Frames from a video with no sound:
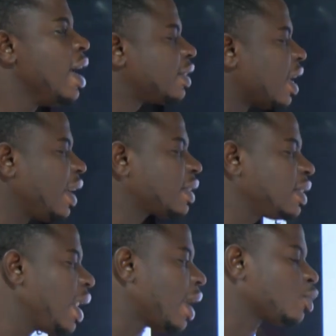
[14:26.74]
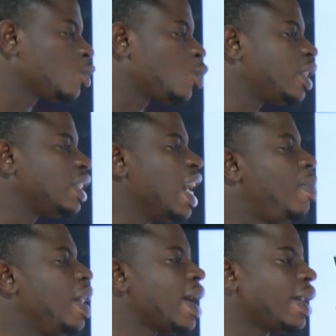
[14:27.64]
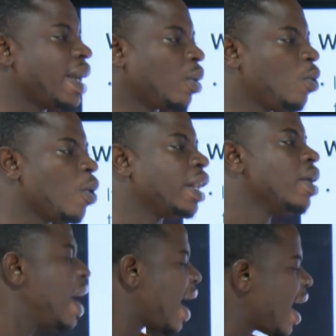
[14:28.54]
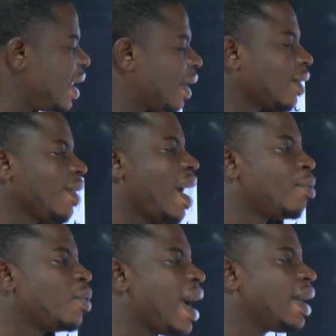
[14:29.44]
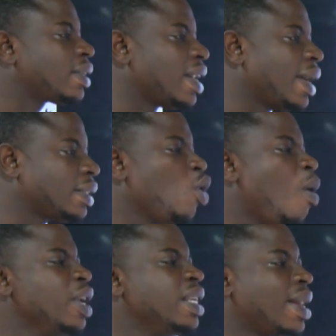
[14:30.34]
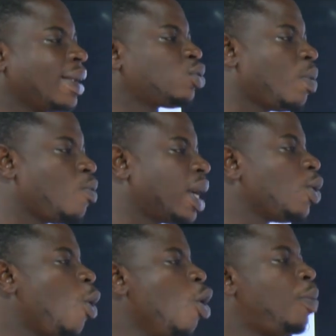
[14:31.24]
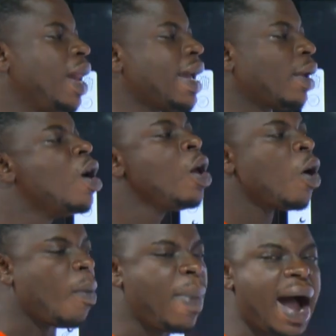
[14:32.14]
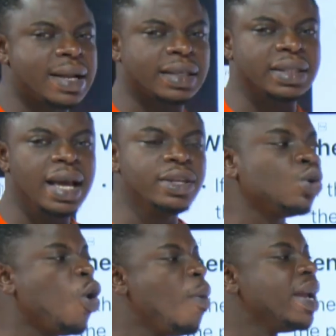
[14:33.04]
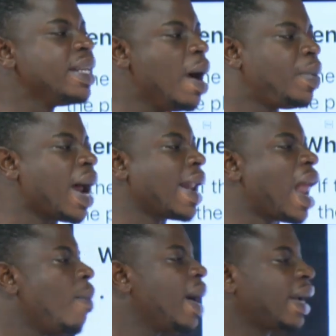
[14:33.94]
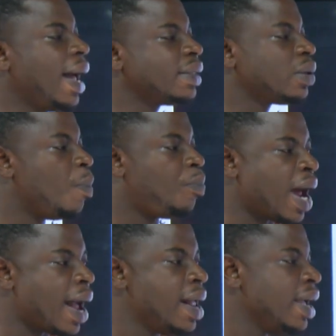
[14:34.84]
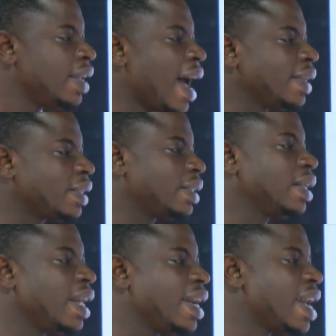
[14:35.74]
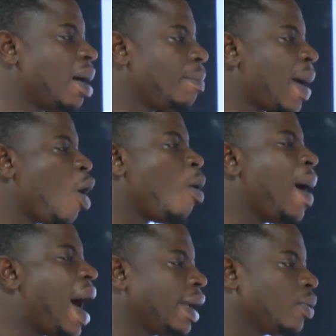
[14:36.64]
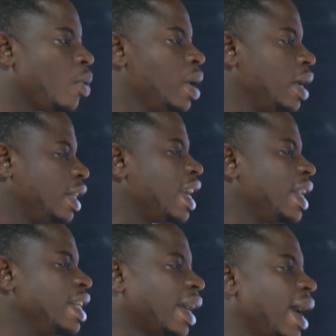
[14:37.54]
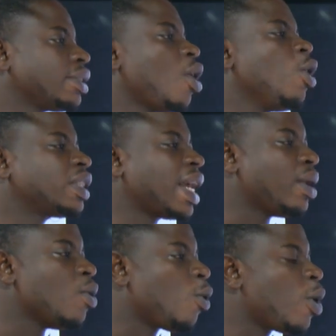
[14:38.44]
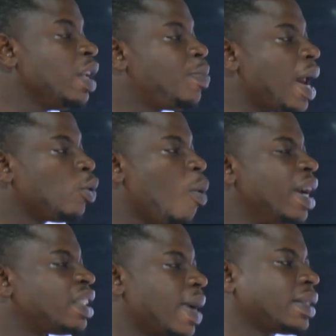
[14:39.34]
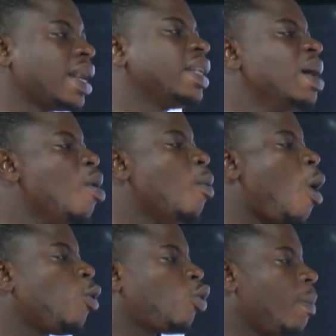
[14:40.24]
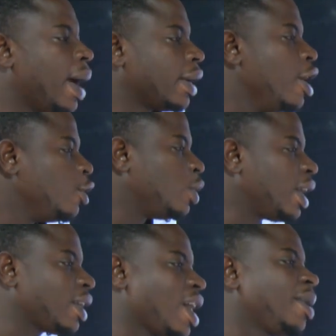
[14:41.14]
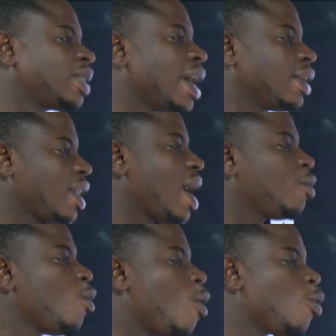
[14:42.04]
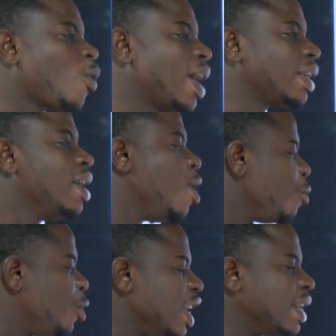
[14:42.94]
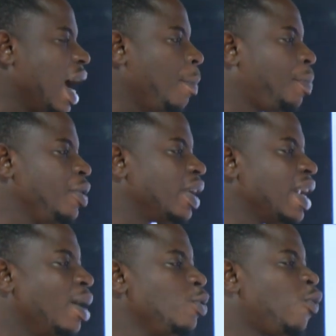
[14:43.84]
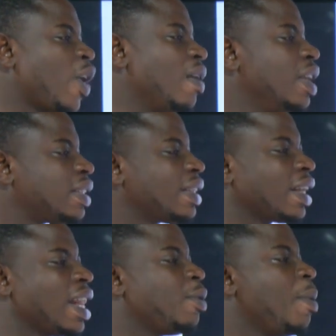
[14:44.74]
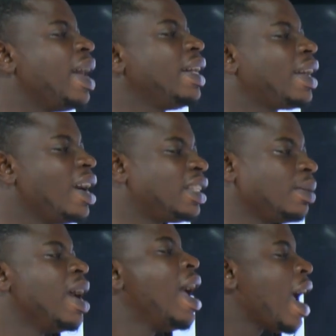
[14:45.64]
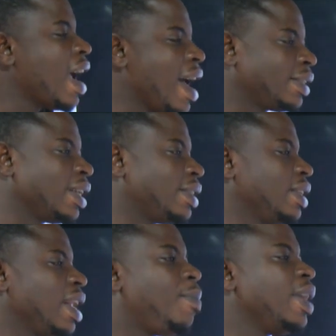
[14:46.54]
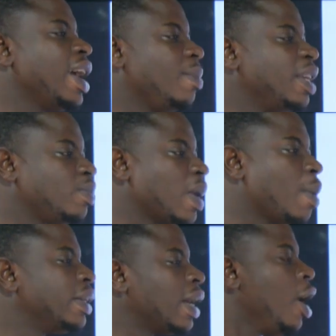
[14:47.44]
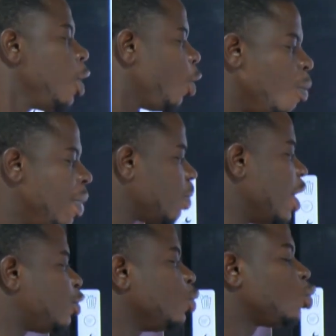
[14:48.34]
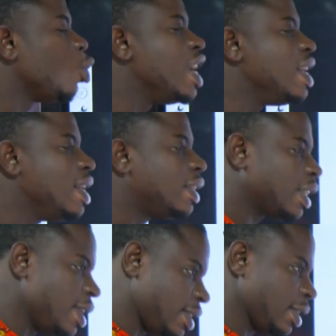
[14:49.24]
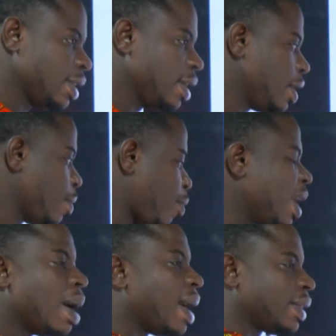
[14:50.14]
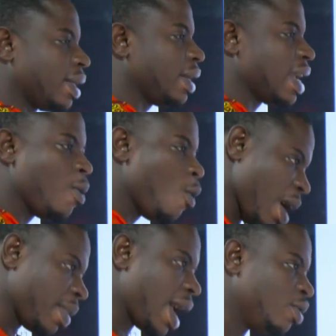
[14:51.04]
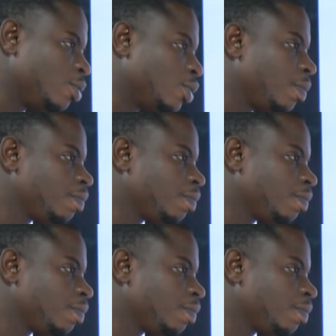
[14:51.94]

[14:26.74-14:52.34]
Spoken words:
national association na player and echo any club on etna say no money na to once o player no oba national duty obenye pra and now be can say we pra. Ya say na ya mpa oba ye no yen you can't onside no ko ni plan ko betima tana nemo onko back to the club side club no ho kwan say within that period na do 5 days as a club no medical team assess na player ni betima abo match o betima issue. So in this case point number 3 ewo emra no mu no